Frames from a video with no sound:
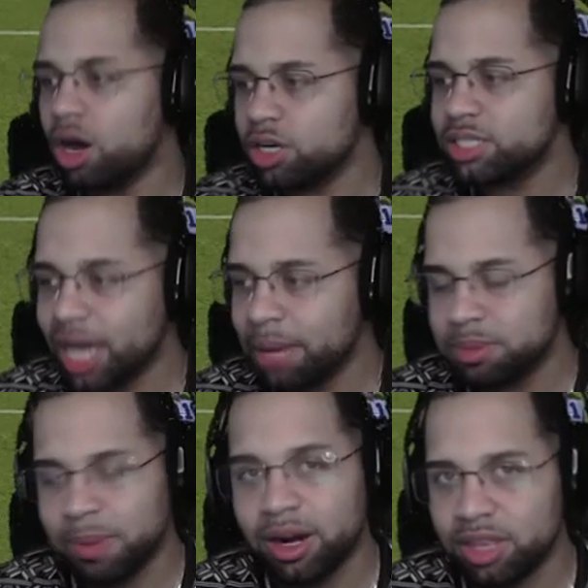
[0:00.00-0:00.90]
100
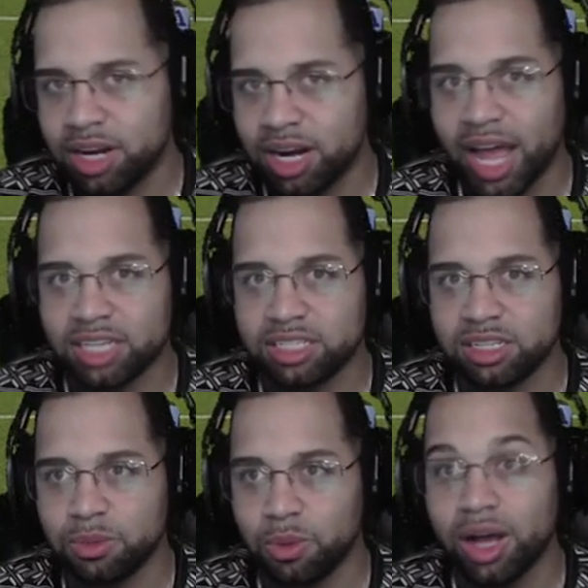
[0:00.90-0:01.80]
times better than it
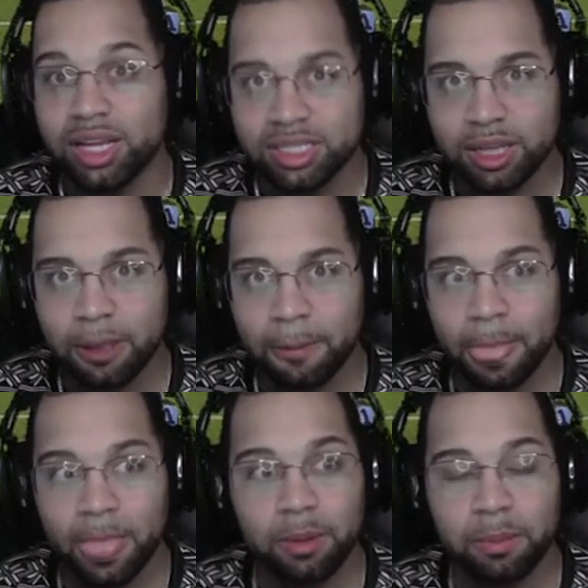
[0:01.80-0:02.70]
actually was,
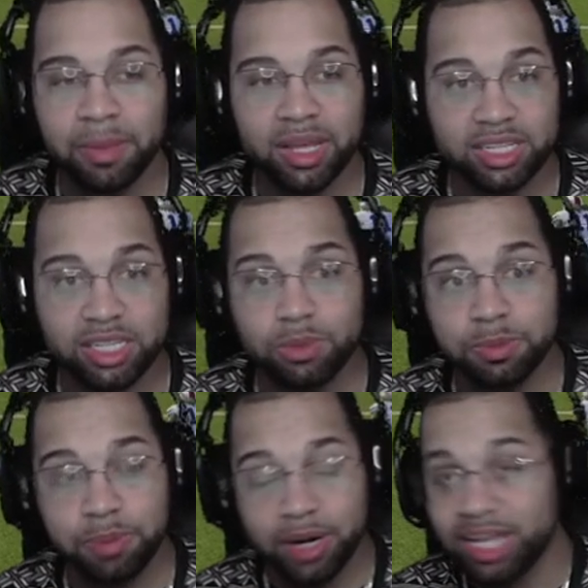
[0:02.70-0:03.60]
because
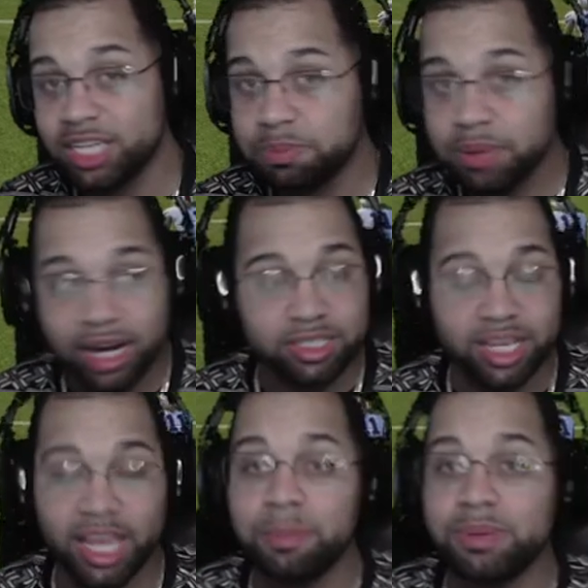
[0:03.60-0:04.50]
he was putting his
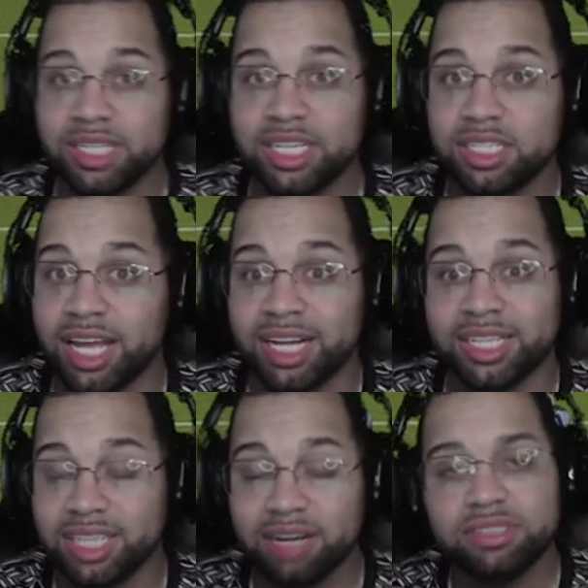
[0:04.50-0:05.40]
players in position,
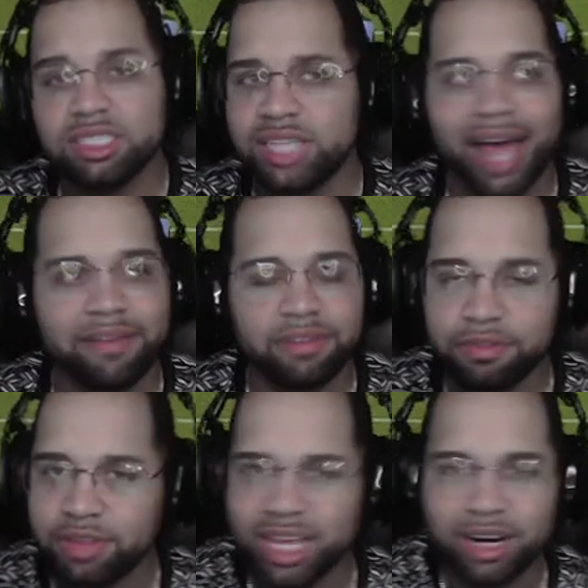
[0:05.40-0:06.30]
and instead of just
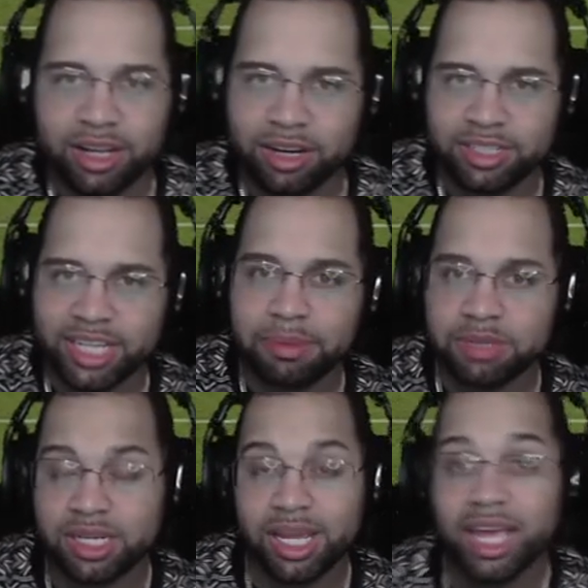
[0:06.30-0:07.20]
diving for the
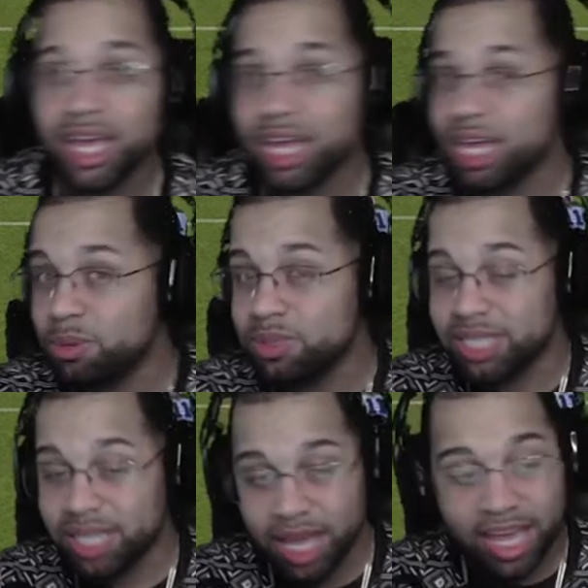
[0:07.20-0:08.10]
interception,
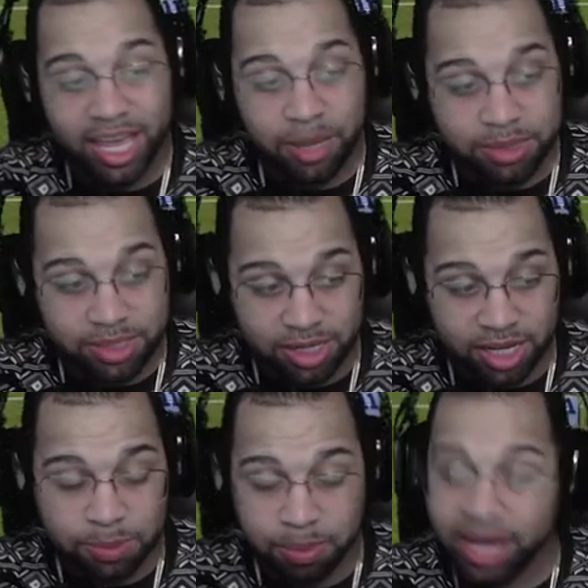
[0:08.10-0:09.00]

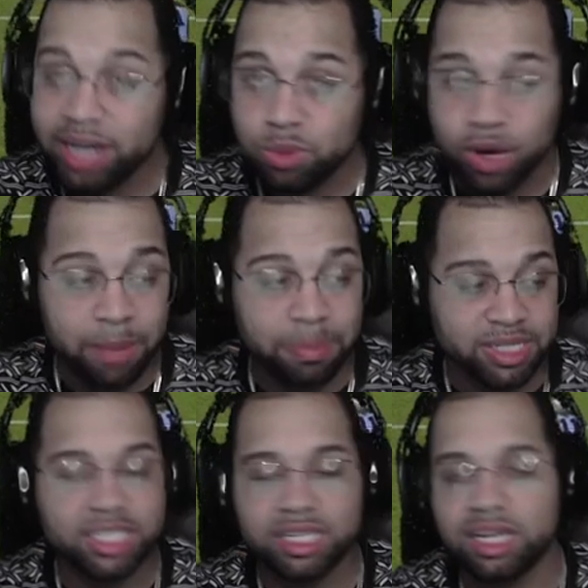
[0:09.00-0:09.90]
his players were
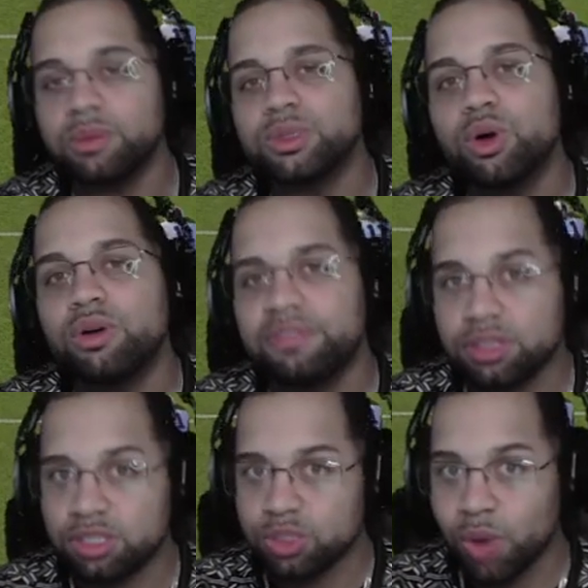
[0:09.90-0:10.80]
in position. He was
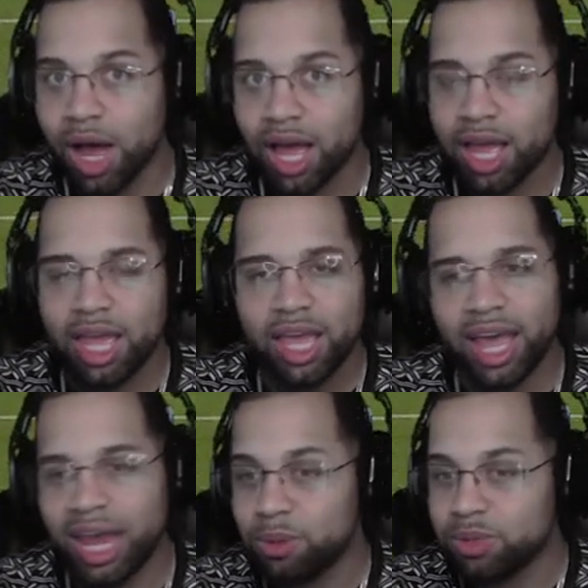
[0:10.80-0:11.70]
going for the swat,
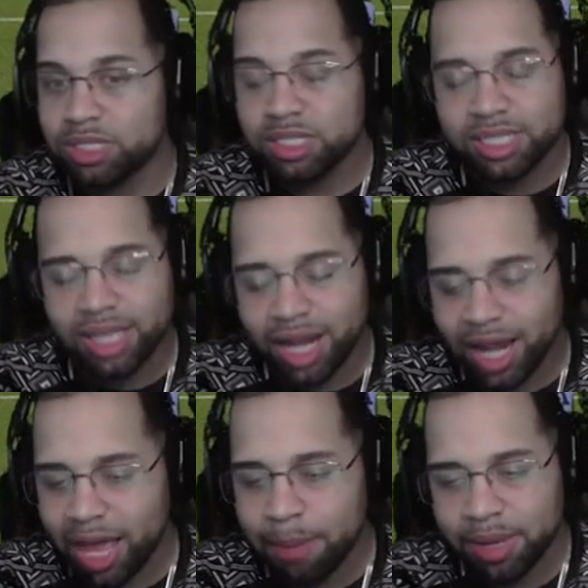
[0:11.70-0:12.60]
and he was just
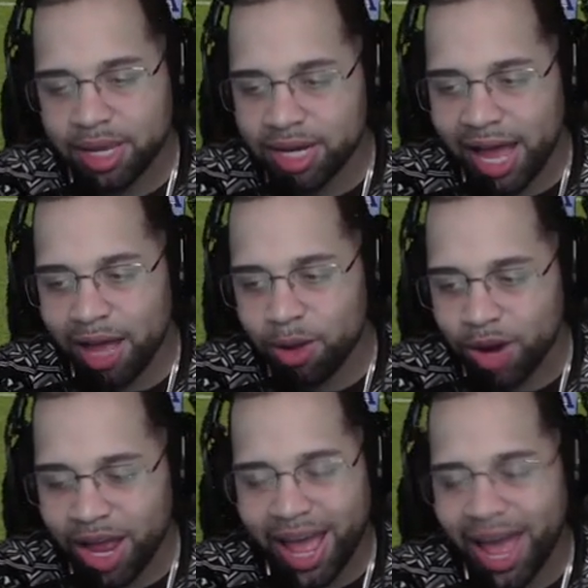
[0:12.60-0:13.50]
clamping
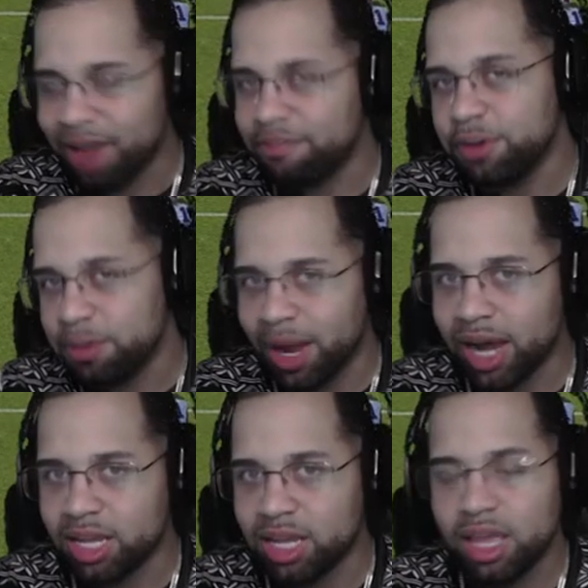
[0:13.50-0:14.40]
down
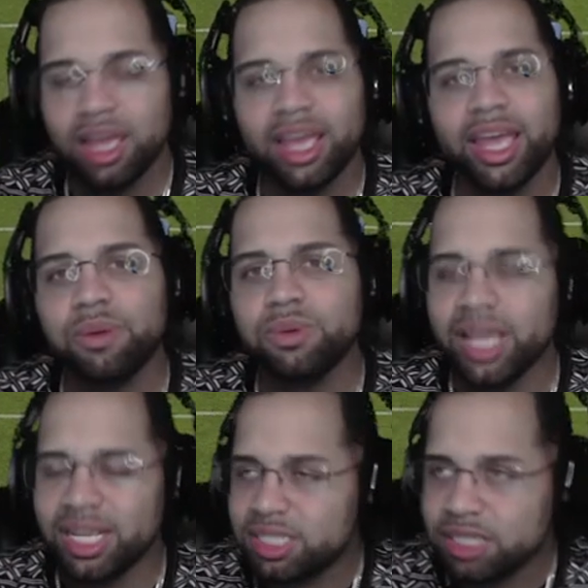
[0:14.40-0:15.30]
everybody.
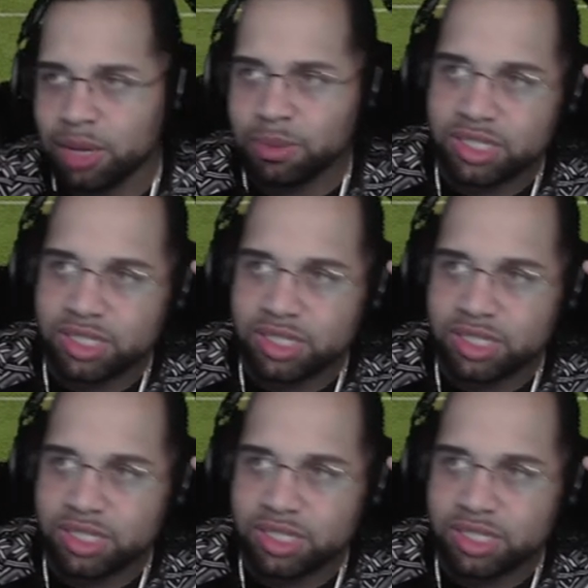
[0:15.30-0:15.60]
It was